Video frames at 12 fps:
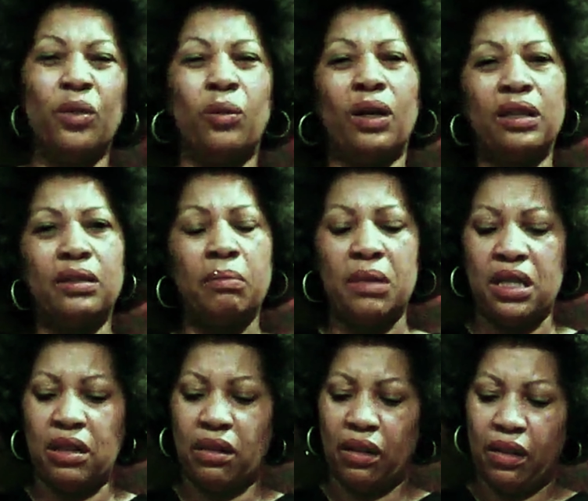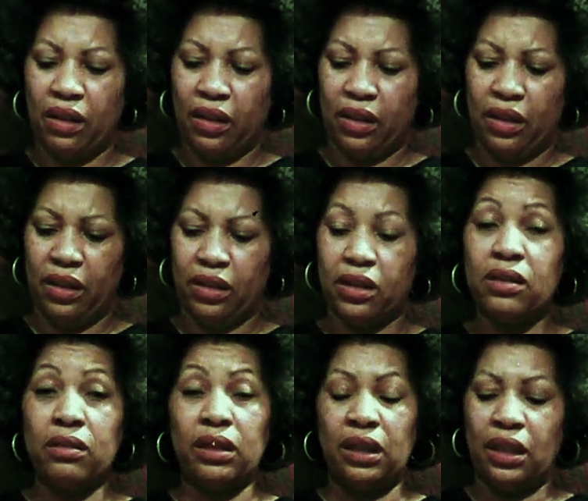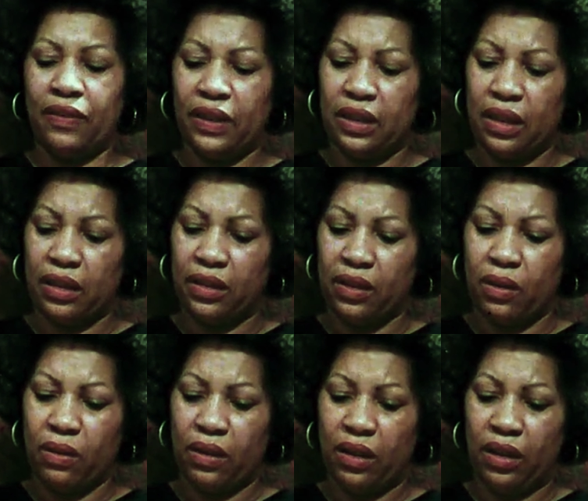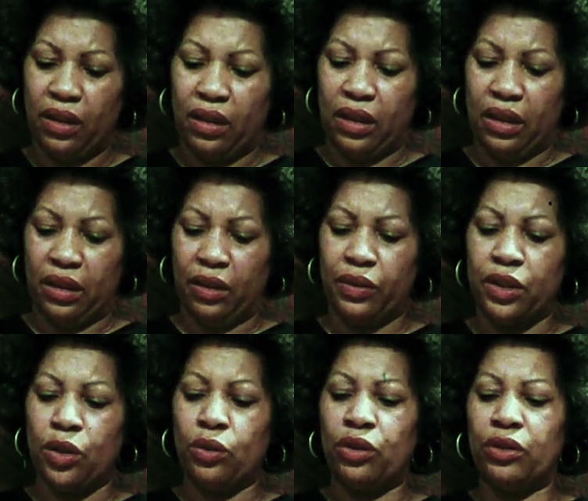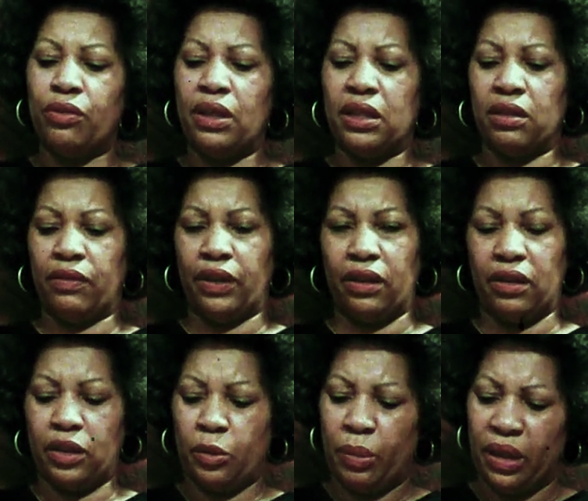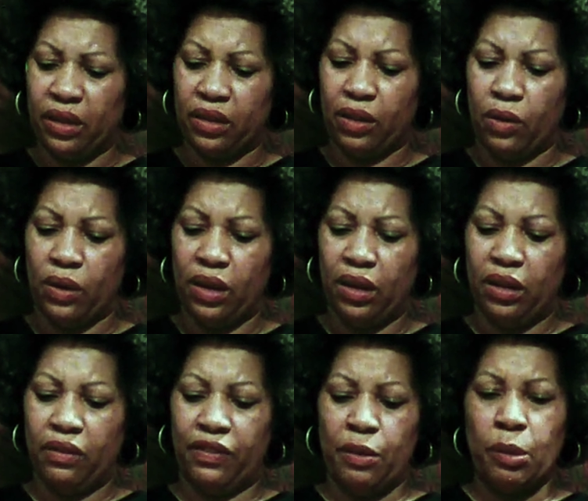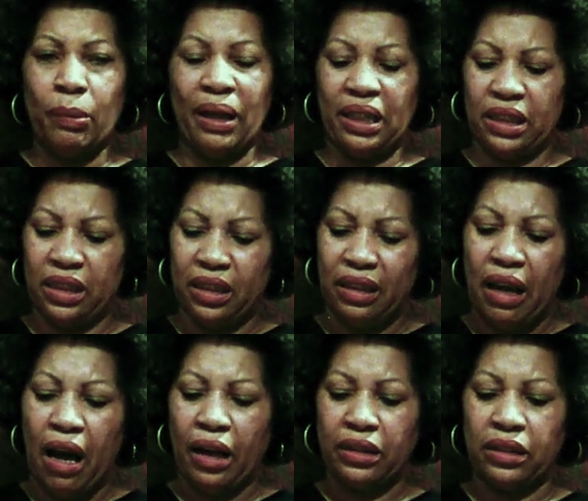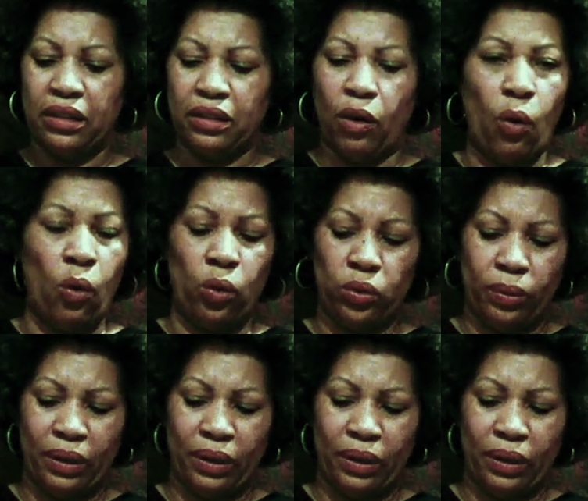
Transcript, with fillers: was mean. Sula even said so. There was no good reason for her to speak so, feeble-minded or not, old,